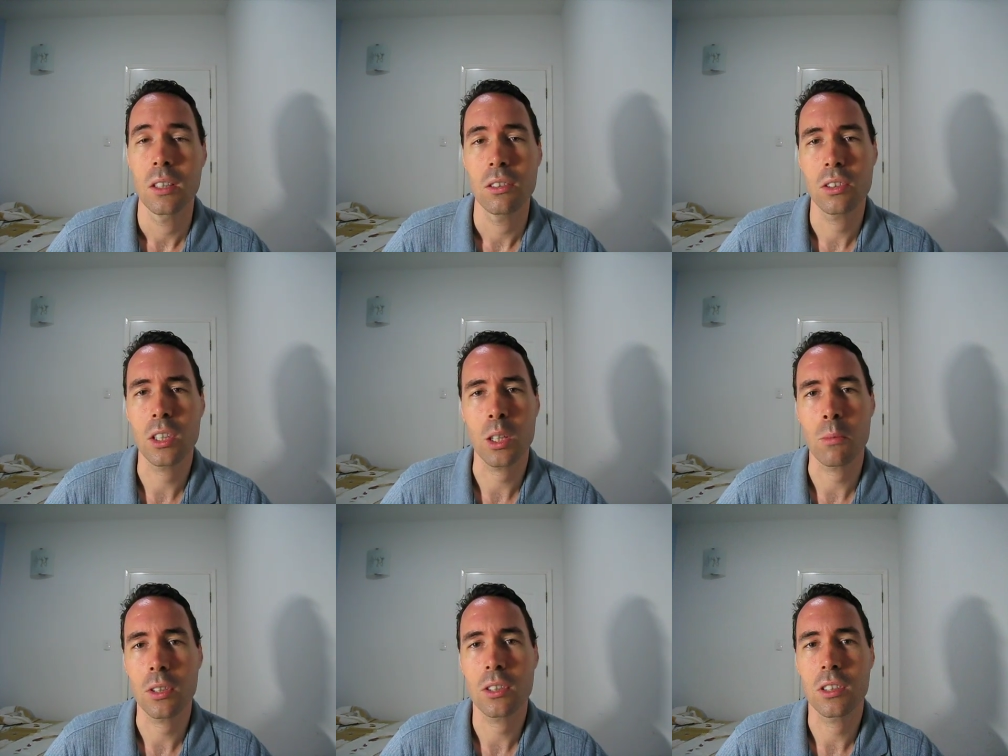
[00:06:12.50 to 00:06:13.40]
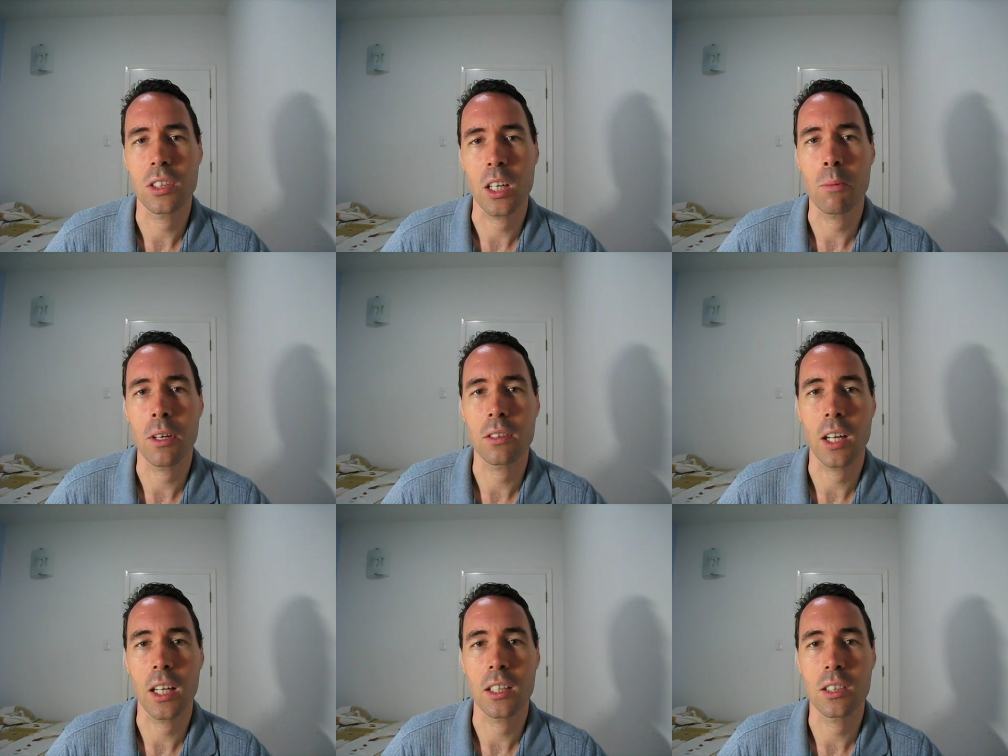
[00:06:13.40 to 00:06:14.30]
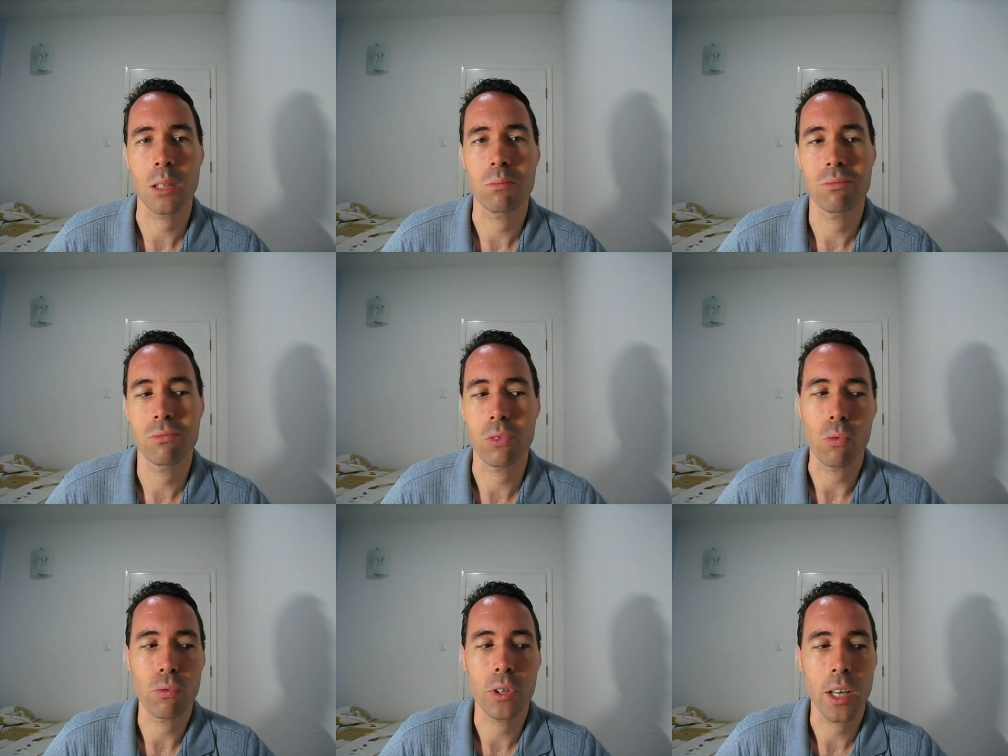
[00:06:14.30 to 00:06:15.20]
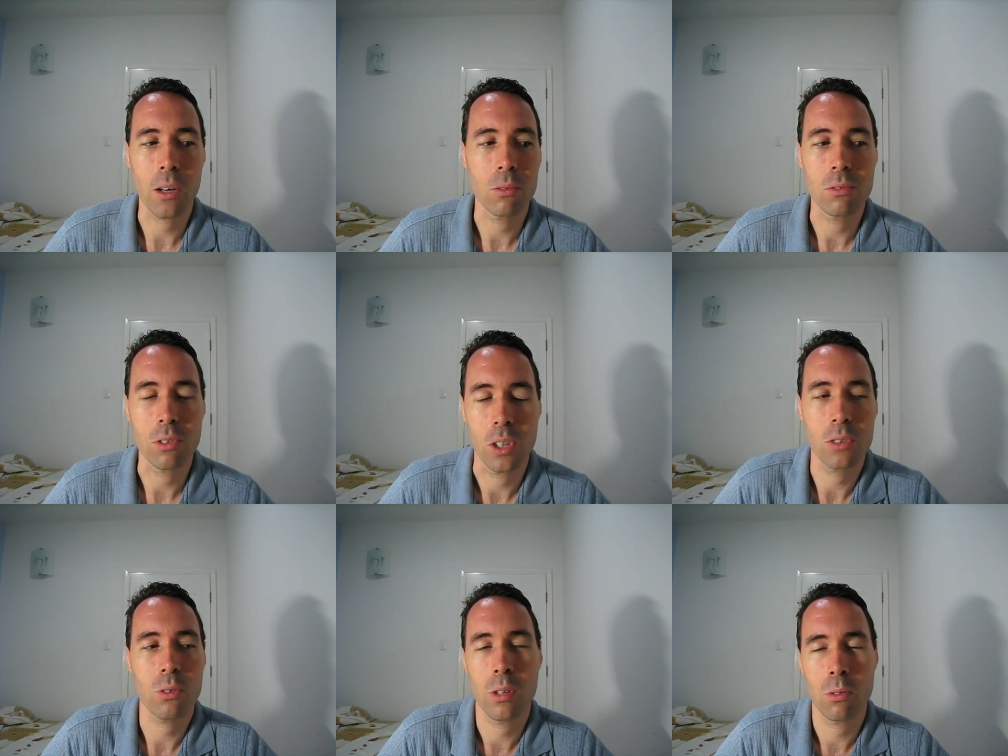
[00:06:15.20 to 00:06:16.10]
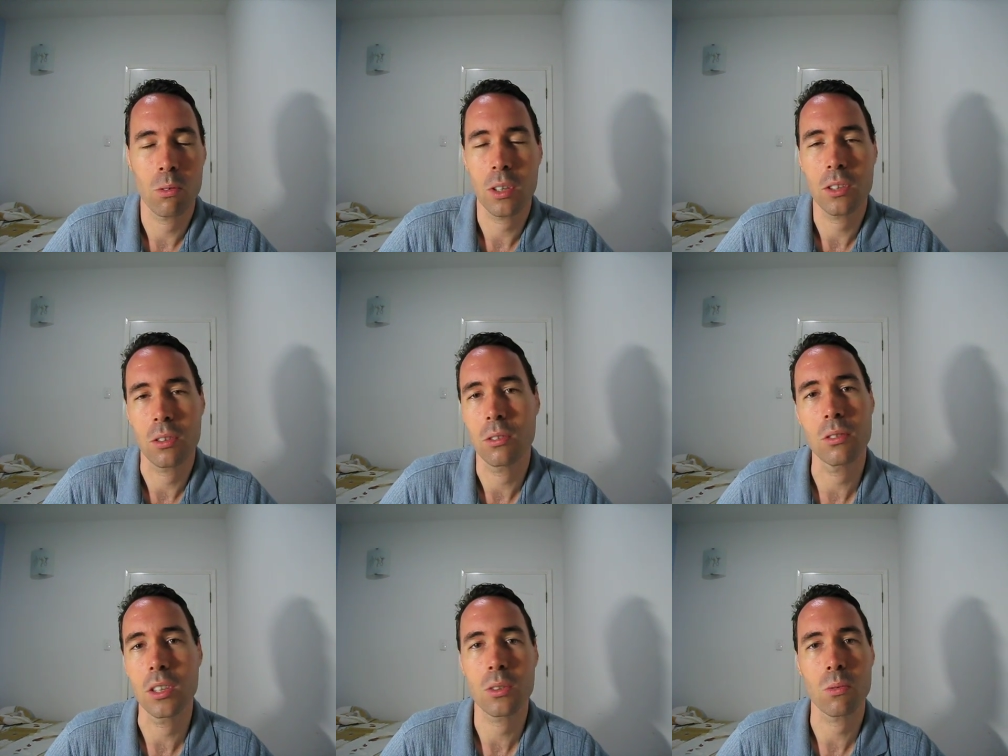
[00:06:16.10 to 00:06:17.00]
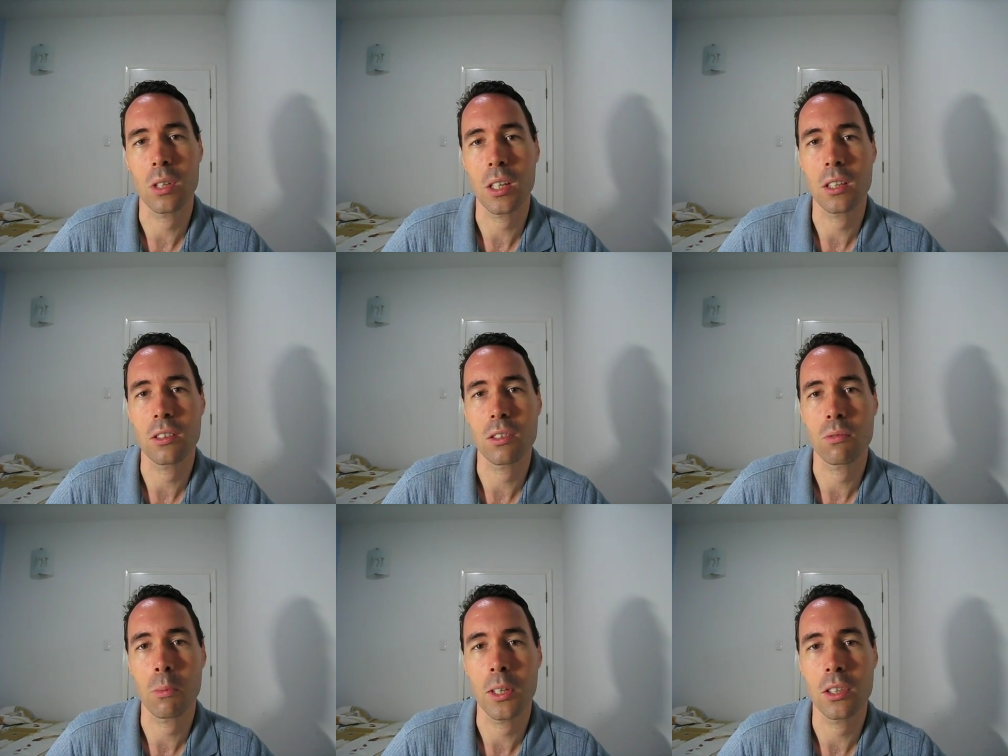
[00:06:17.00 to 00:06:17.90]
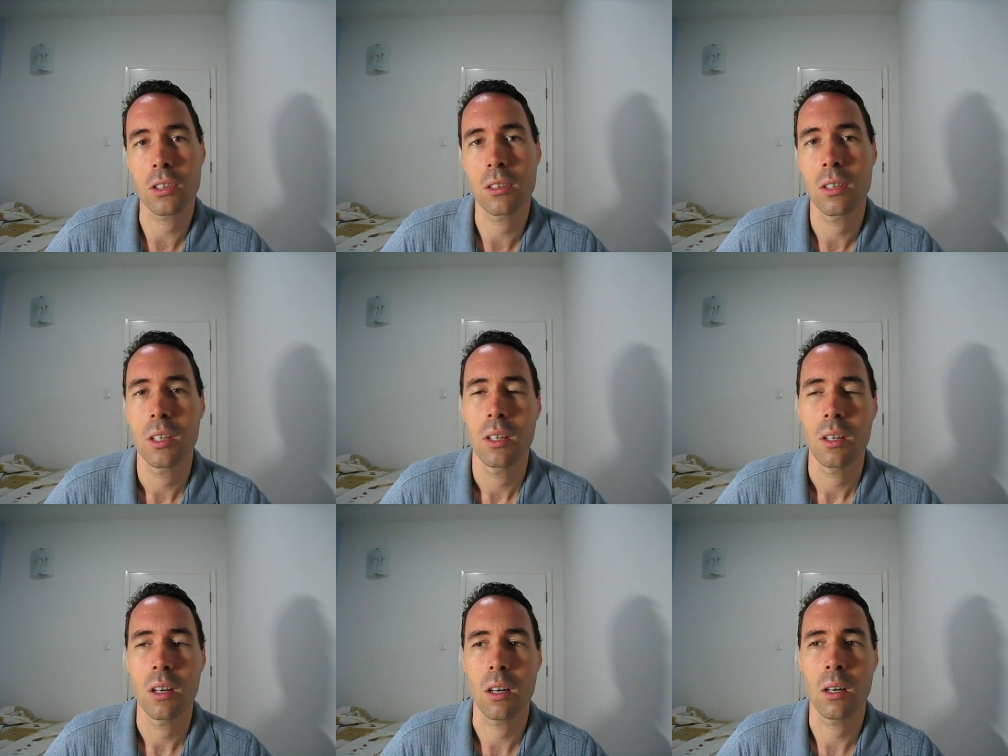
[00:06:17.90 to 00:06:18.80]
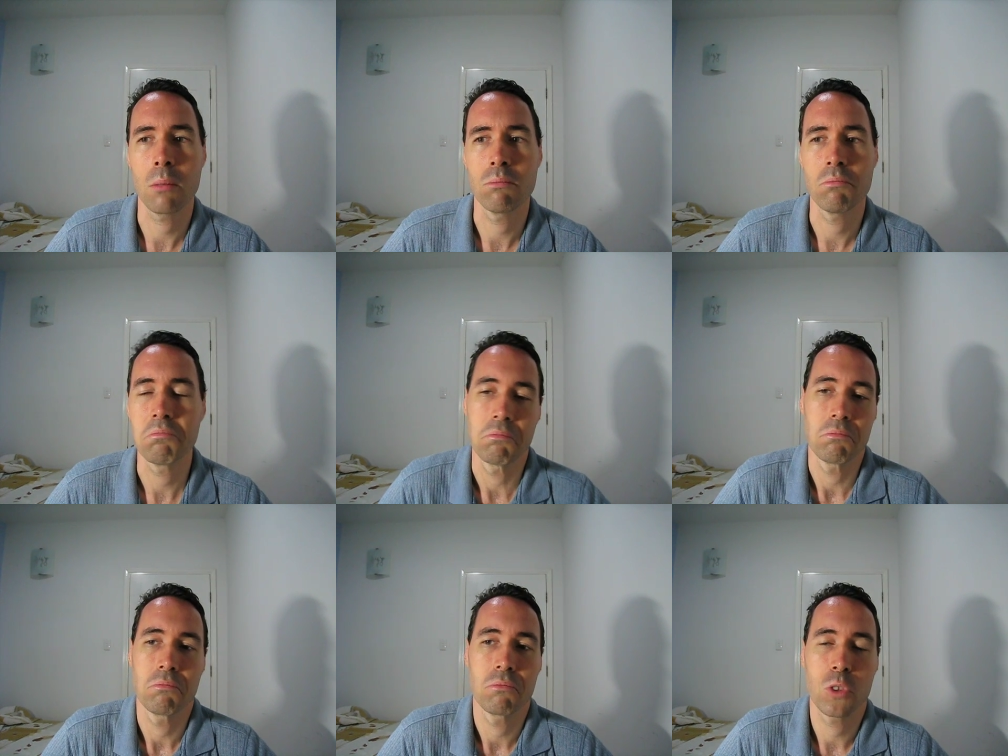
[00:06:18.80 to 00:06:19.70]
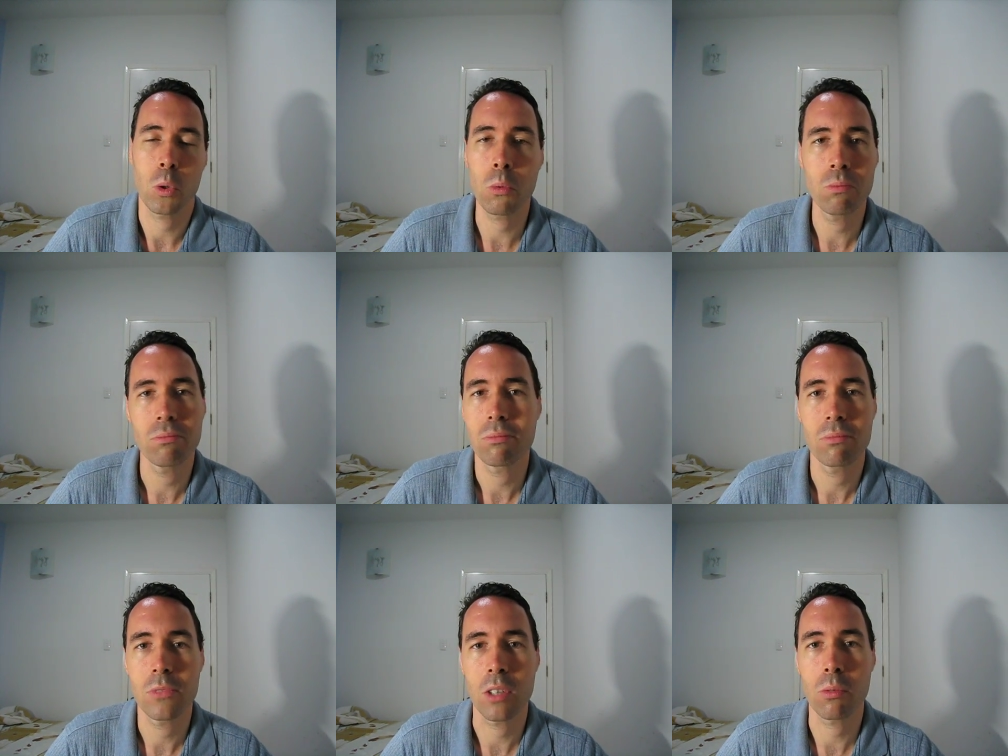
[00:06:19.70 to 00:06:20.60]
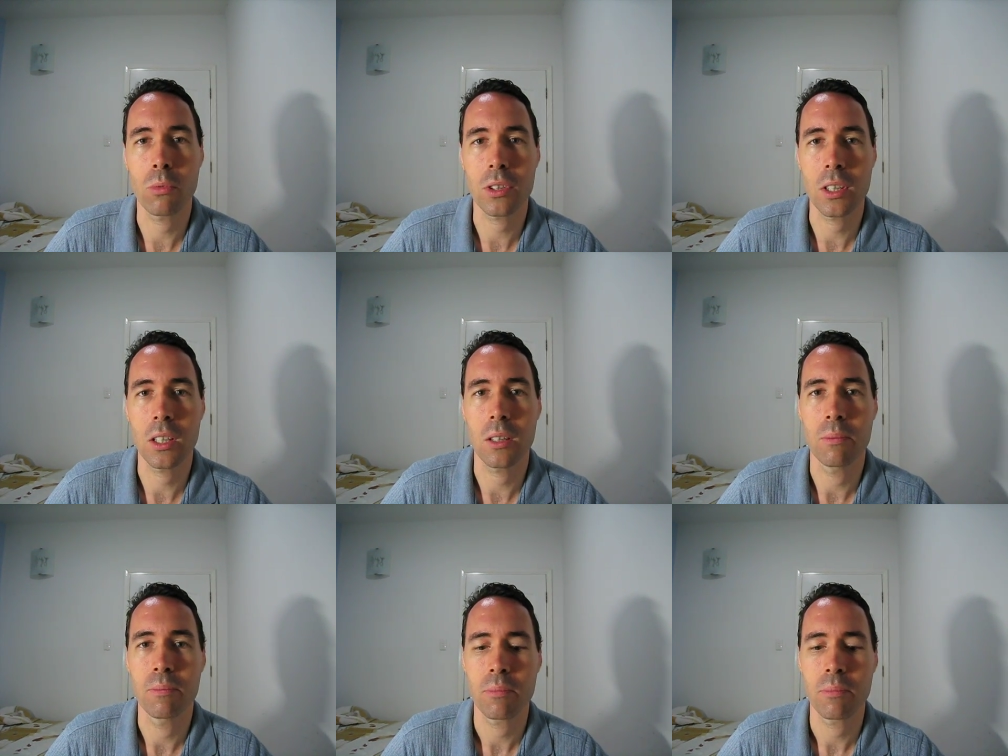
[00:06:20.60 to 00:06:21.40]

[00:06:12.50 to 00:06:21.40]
There's nothing much to say about that except don't freak out. They're not trying to arrest you, they just want to get this information. So give them what they need.